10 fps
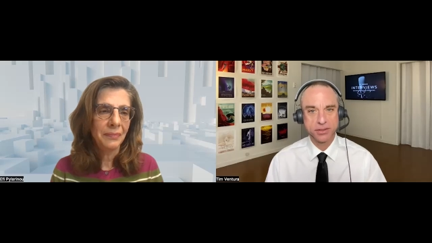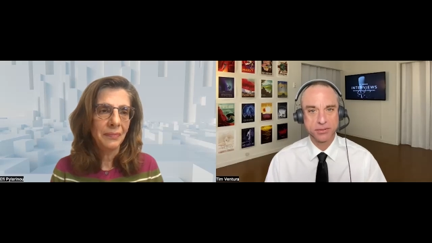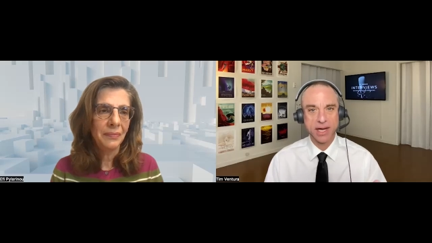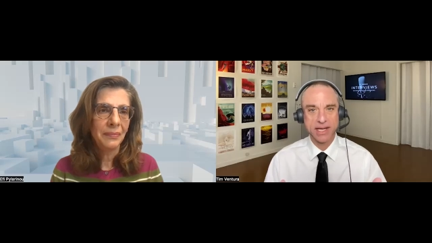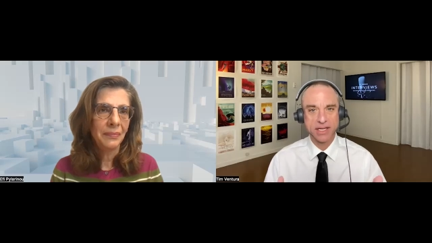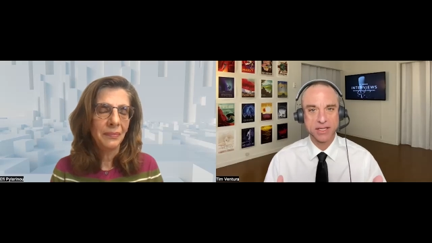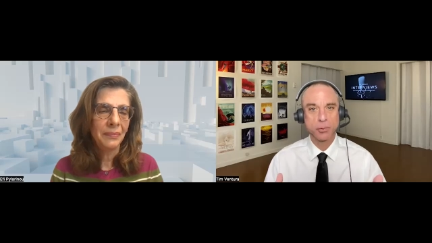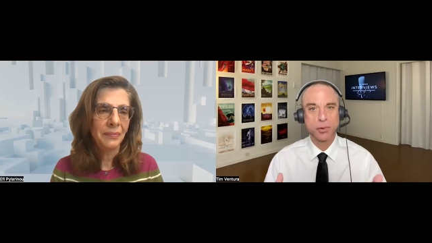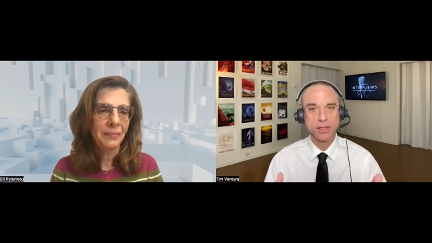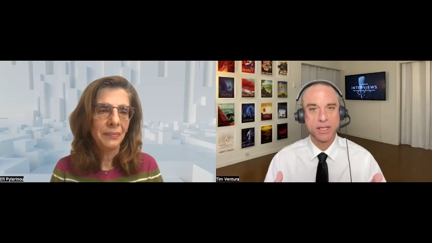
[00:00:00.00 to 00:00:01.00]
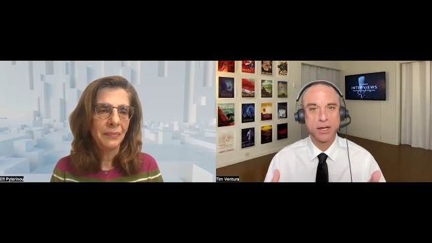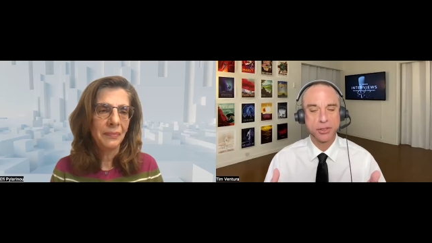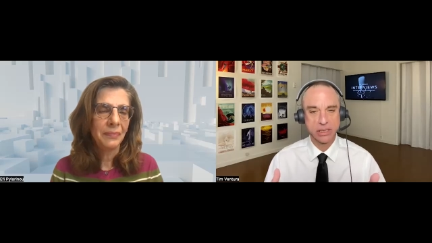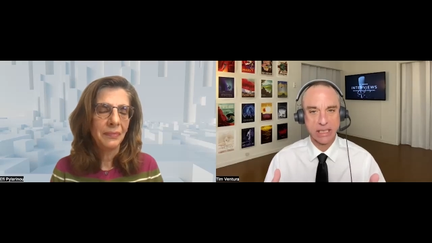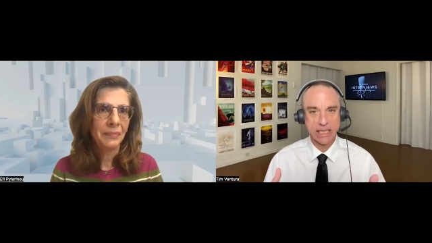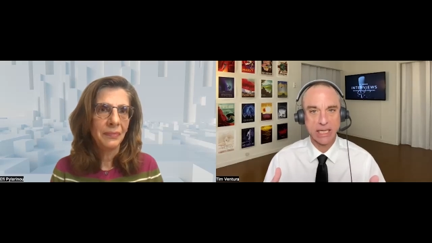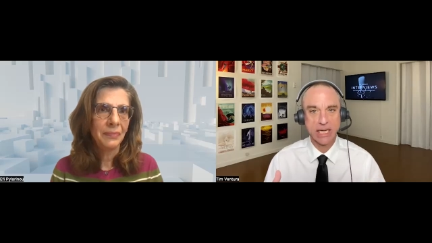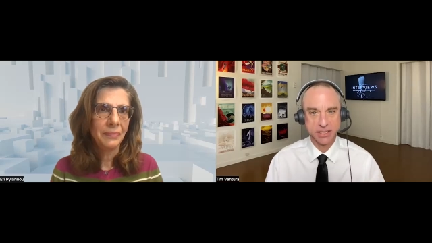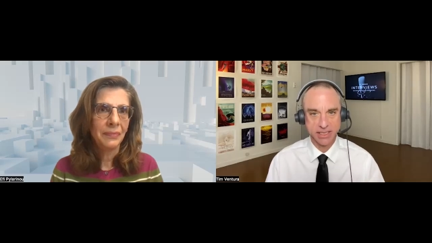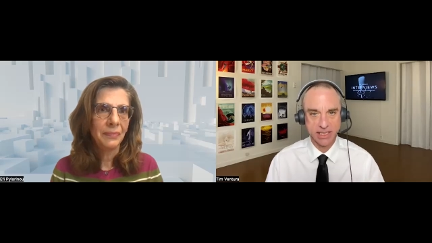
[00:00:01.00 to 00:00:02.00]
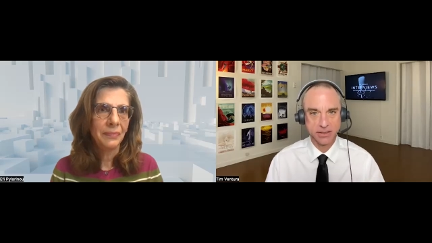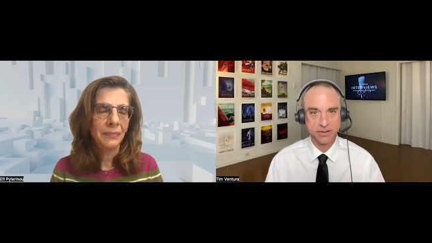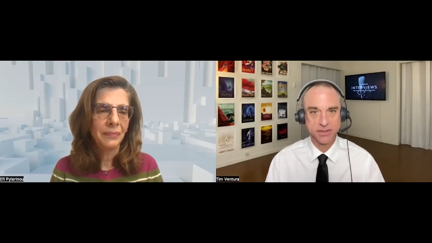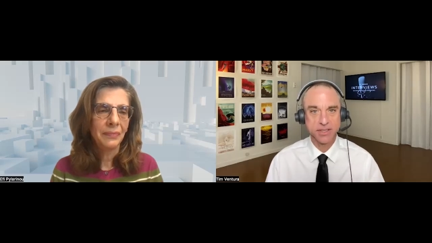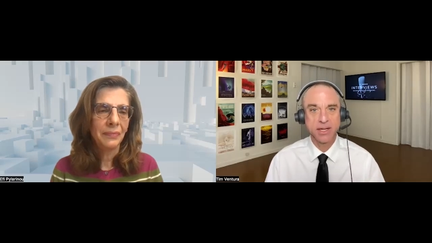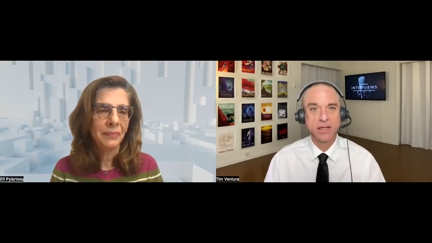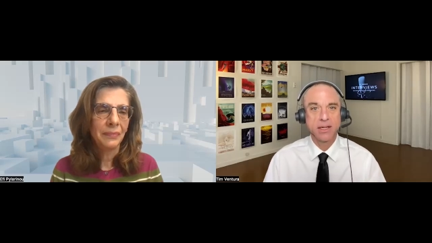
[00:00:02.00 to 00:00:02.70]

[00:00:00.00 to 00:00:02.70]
Speaker 1: to, I guess, one of the underlying ideals.